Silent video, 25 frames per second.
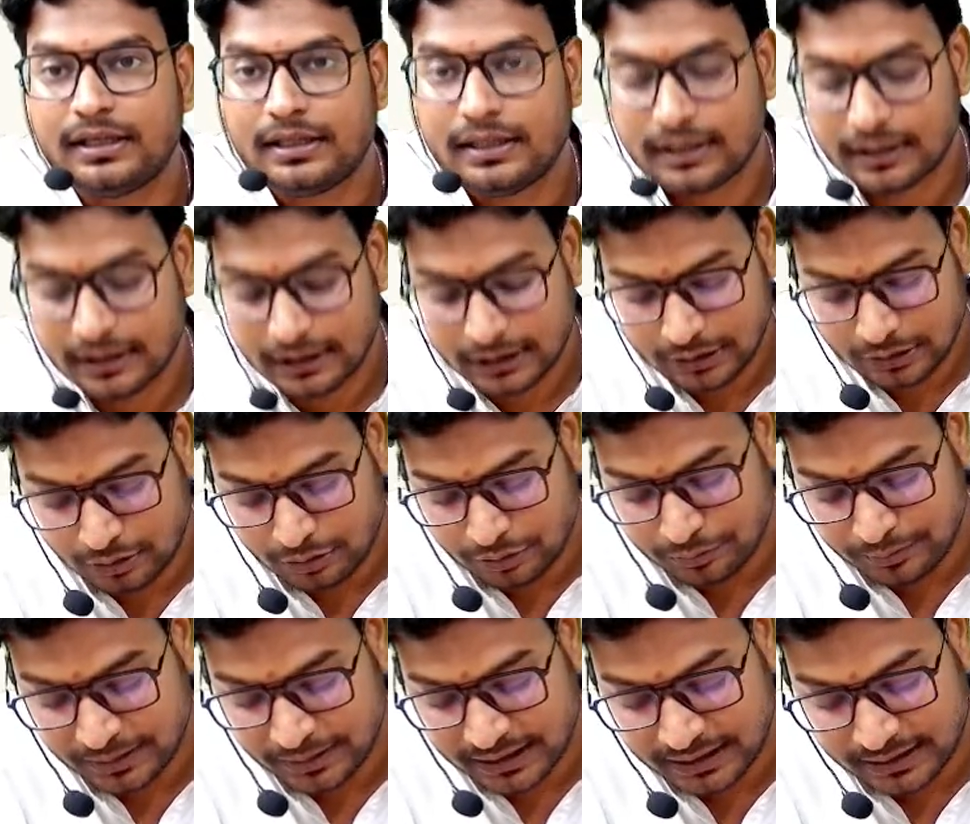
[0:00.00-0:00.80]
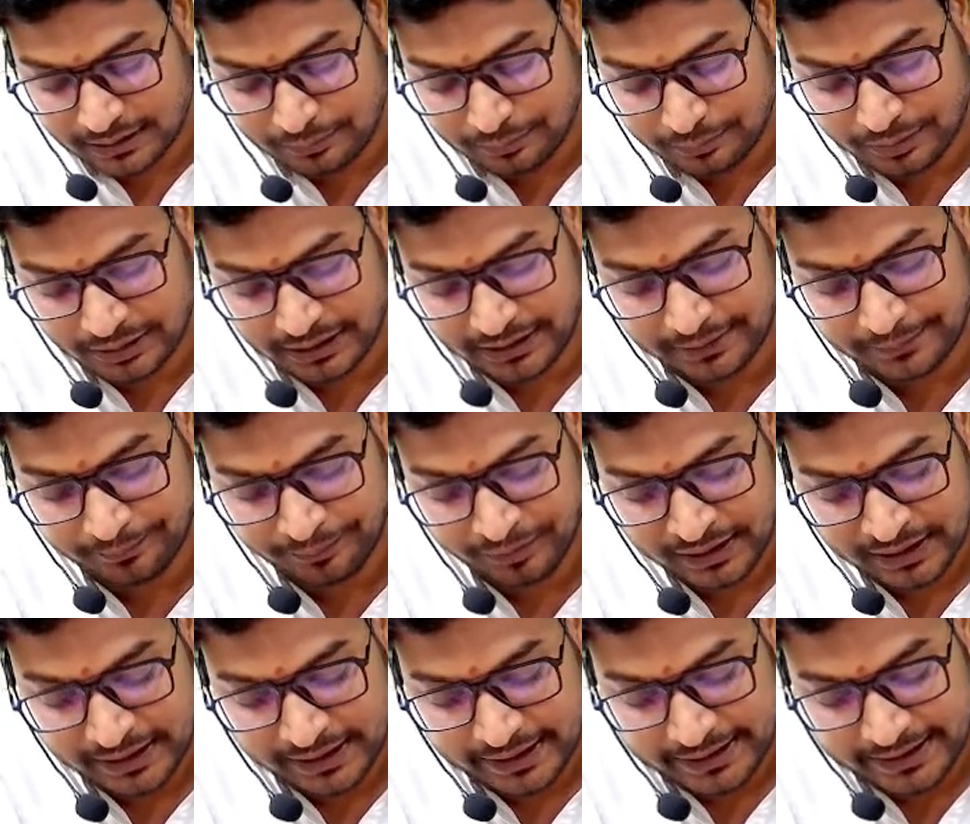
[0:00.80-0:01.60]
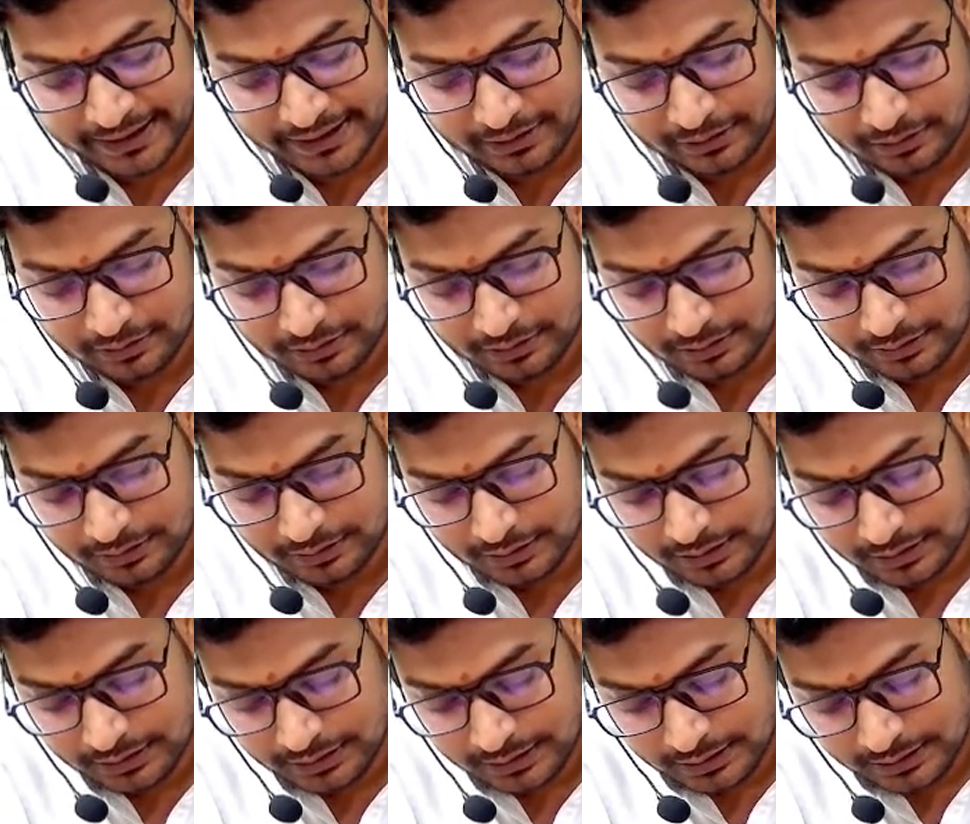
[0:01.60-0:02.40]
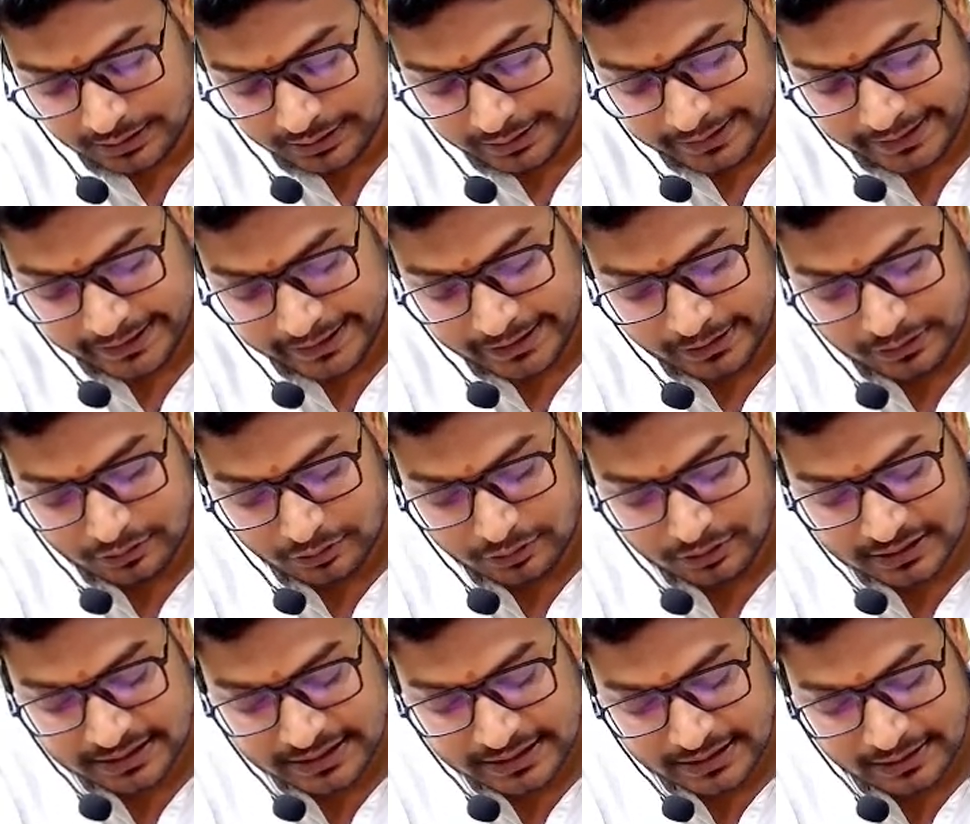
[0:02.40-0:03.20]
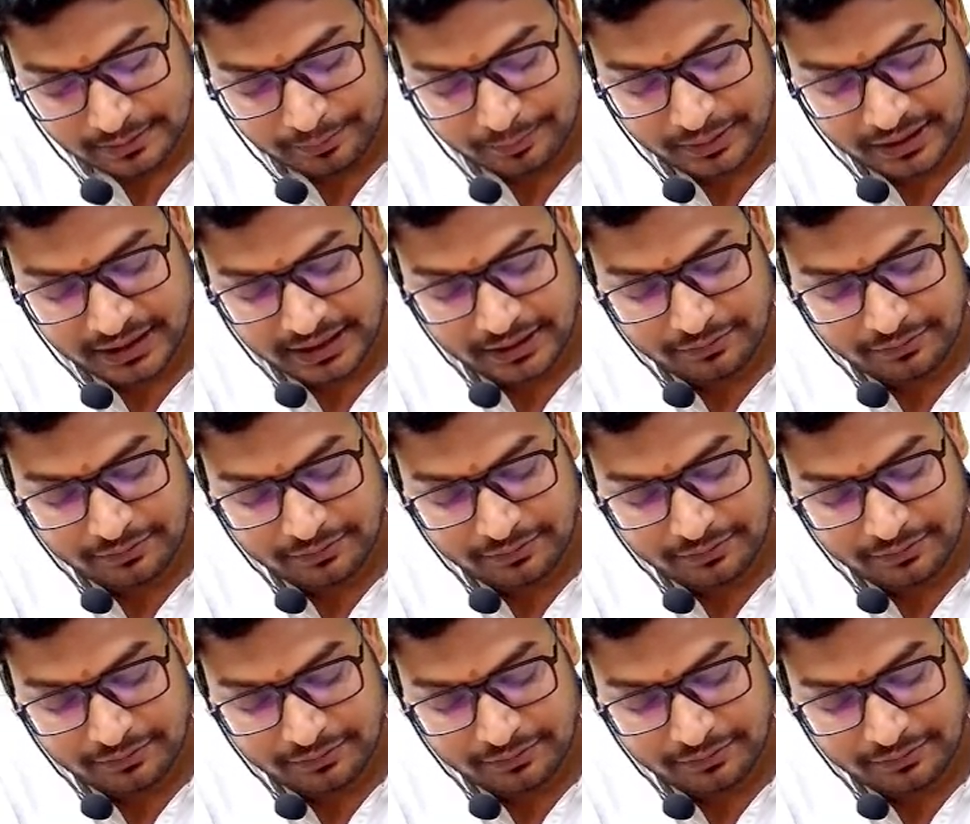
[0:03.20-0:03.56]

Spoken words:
Government company. It includes a company